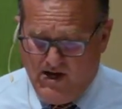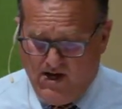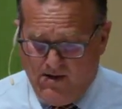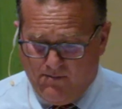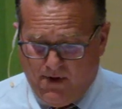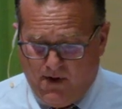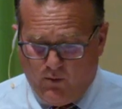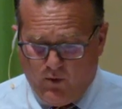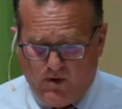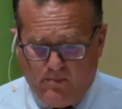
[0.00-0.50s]

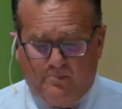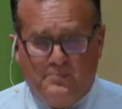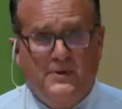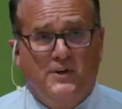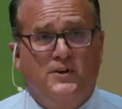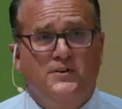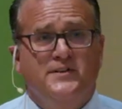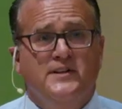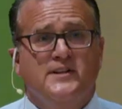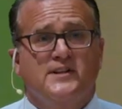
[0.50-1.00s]
but we're
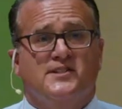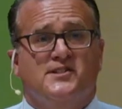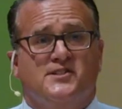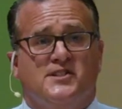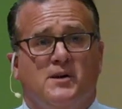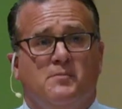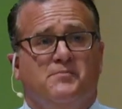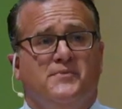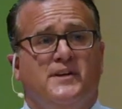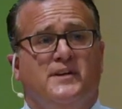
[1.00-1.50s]
building
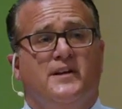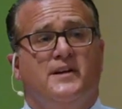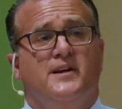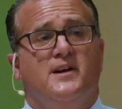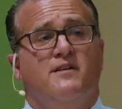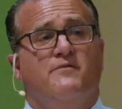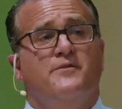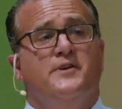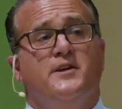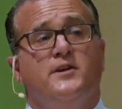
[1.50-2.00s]
something that
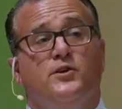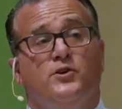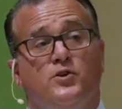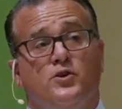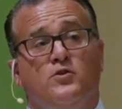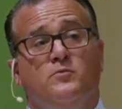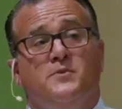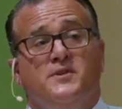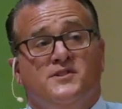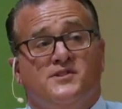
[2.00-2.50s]
every
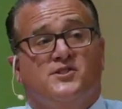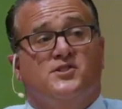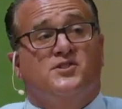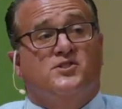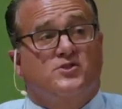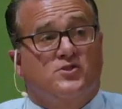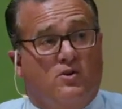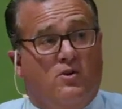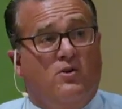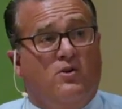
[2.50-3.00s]
human
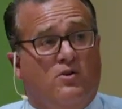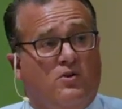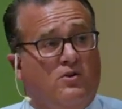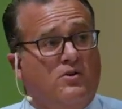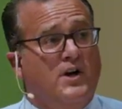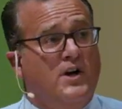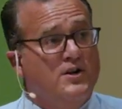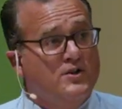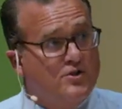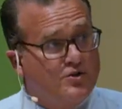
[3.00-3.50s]

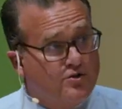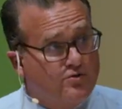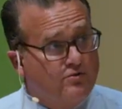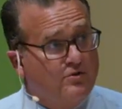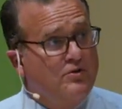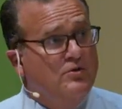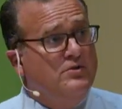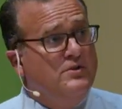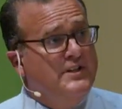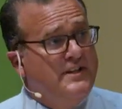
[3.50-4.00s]
soul
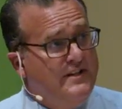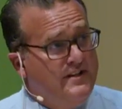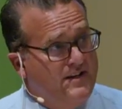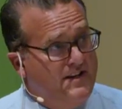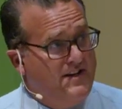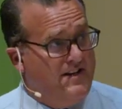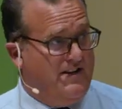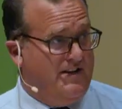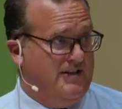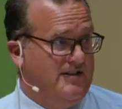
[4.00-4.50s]
truly
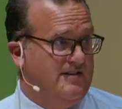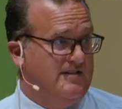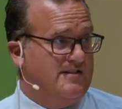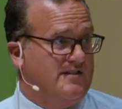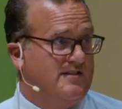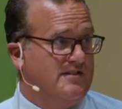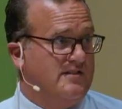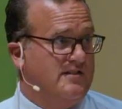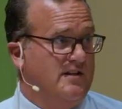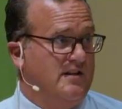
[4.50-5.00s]

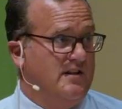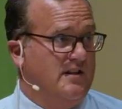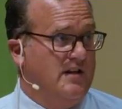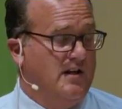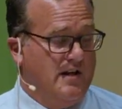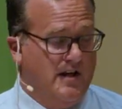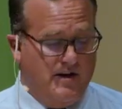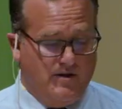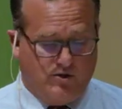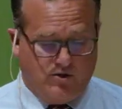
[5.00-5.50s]
needs
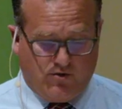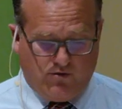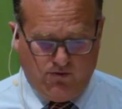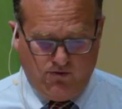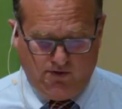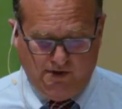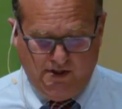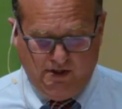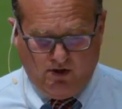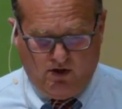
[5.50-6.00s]
and
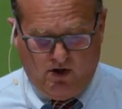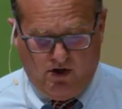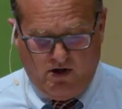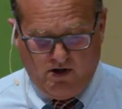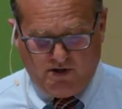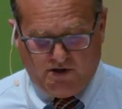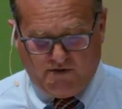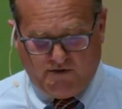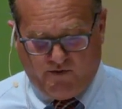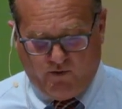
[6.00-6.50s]
truly
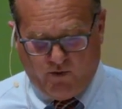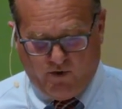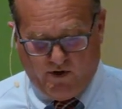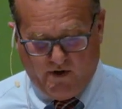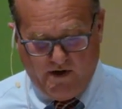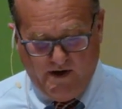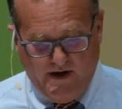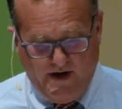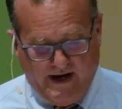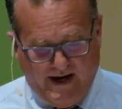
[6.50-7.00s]
longs
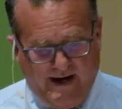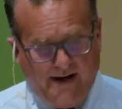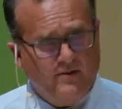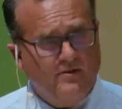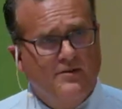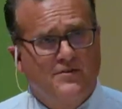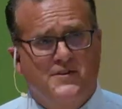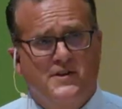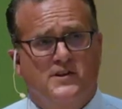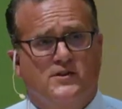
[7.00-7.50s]
for. I
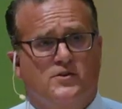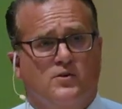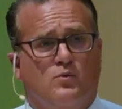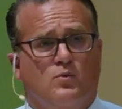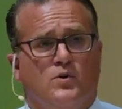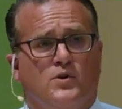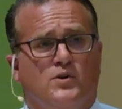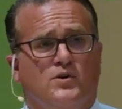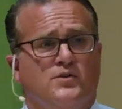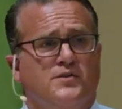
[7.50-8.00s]
don't think the
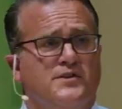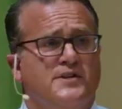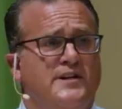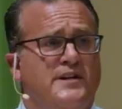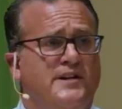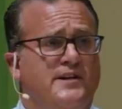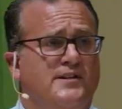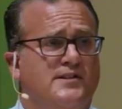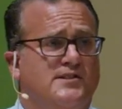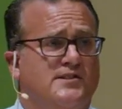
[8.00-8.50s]
world
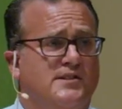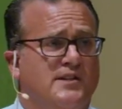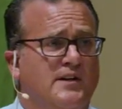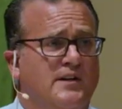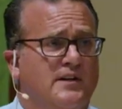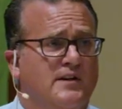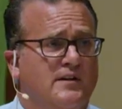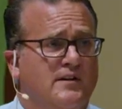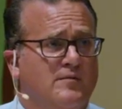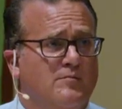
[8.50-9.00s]
needs
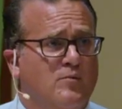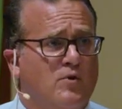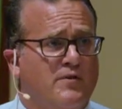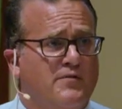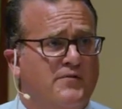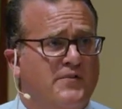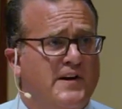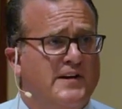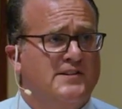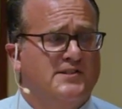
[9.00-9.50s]
more
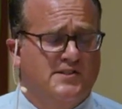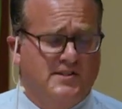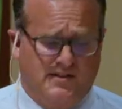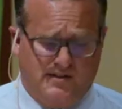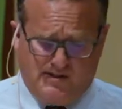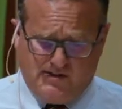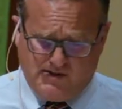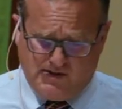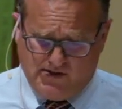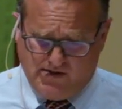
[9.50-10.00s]

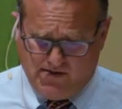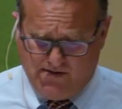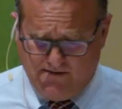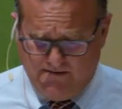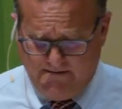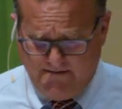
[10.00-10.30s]
fences.